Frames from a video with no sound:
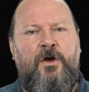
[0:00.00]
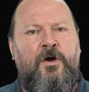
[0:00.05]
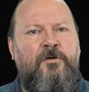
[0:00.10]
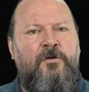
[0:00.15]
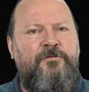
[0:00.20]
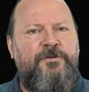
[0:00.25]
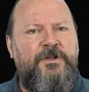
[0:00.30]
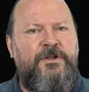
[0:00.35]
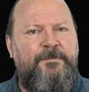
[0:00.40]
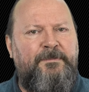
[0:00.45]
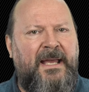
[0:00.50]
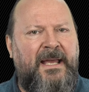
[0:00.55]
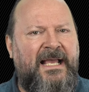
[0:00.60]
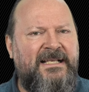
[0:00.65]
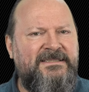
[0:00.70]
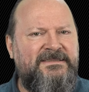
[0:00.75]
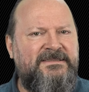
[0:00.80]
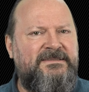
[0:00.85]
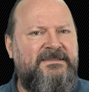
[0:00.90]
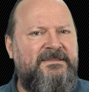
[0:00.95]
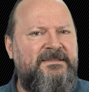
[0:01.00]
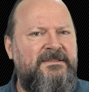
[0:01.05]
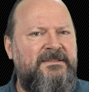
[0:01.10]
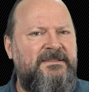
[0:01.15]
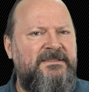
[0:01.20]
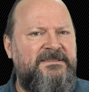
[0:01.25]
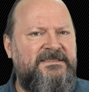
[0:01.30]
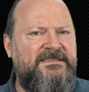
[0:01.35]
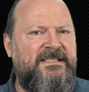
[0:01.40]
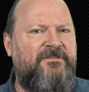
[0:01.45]
For the past
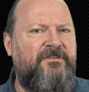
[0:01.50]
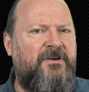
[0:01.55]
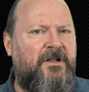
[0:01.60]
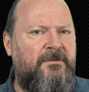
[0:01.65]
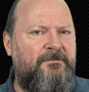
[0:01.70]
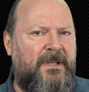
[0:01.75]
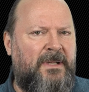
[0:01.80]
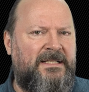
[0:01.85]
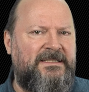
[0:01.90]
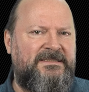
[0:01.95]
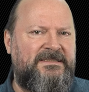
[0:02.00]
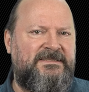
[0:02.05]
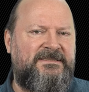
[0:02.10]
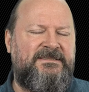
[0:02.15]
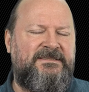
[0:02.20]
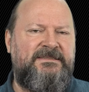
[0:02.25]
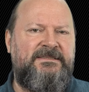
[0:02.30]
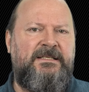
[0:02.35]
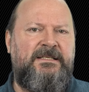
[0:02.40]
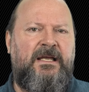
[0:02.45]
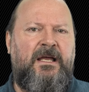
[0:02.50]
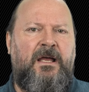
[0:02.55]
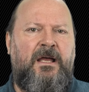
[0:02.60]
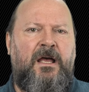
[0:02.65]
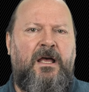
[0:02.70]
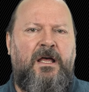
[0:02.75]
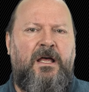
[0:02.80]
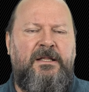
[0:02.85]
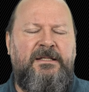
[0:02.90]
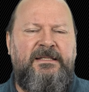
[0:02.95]
several months,
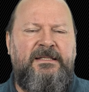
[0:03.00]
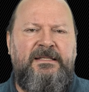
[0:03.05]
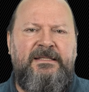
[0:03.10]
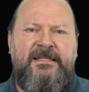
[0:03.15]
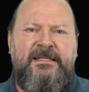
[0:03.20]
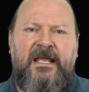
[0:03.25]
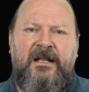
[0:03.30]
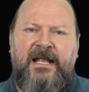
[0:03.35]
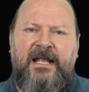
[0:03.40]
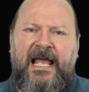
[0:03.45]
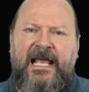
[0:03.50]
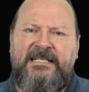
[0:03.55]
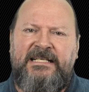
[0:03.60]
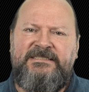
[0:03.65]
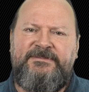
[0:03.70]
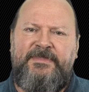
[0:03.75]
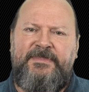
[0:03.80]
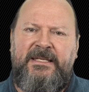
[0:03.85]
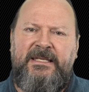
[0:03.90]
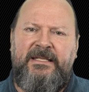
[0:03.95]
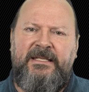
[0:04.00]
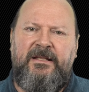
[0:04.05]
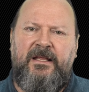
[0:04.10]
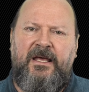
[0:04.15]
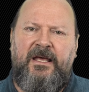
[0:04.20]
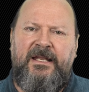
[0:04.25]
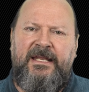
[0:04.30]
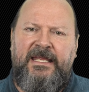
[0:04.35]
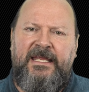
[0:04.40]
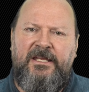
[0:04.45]
there has been
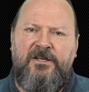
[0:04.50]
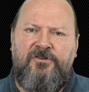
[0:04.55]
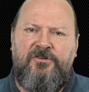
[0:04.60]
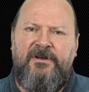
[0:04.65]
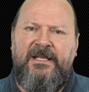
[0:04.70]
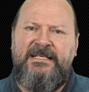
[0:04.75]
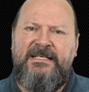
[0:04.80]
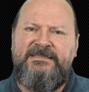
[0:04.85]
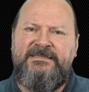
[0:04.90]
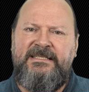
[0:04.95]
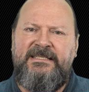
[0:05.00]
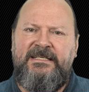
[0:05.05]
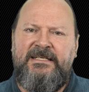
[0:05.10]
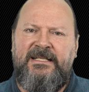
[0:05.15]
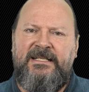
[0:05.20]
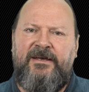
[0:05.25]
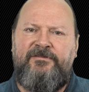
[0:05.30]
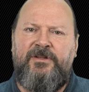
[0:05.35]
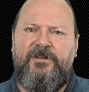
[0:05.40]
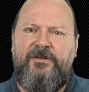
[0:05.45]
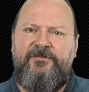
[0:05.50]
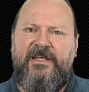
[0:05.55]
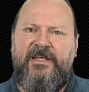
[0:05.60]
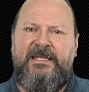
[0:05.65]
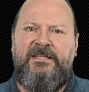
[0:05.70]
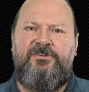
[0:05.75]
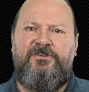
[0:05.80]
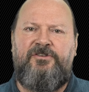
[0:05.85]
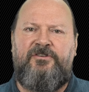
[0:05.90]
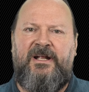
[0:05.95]
an increasing level of
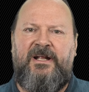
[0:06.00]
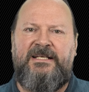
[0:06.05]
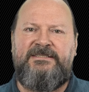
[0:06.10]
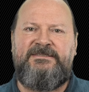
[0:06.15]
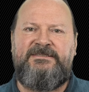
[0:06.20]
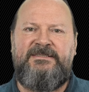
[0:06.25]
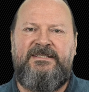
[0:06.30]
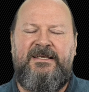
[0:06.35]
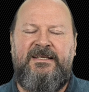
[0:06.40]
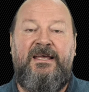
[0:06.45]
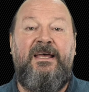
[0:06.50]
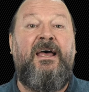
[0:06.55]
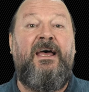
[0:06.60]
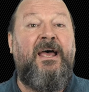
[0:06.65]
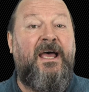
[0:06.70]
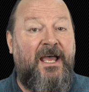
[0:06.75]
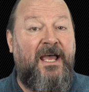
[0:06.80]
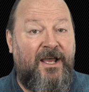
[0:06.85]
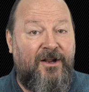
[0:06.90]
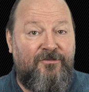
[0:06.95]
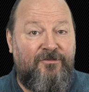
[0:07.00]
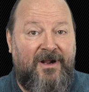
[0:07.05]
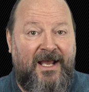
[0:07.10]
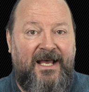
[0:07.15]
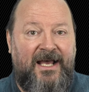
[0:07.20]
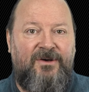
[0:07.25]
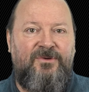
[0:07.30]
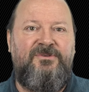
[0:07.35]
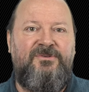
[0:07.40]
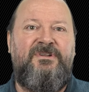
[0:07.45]
interest
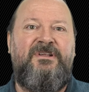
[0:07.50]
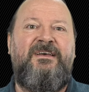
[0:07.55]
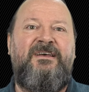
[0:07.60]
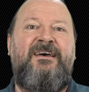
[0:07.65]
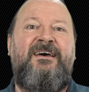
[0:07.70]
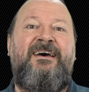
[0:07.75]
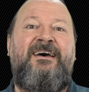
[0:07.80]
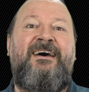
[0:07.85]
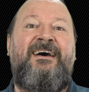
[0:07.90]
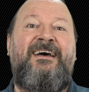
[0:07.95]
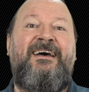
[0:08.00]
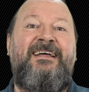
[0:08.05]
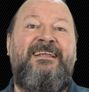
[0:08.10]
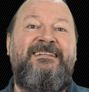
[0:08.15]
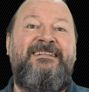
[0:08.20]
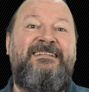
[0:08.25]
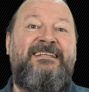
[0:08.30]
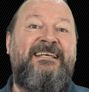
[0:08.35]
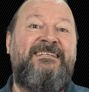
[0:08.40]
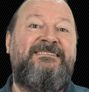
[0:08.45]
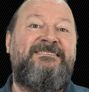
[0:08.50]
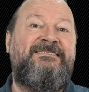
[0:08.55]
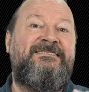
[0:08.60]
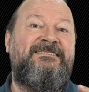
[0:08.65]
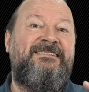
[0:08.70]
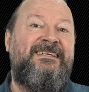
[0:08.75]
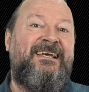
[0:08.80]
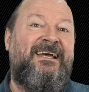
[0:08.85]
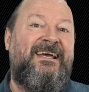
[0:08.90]
around this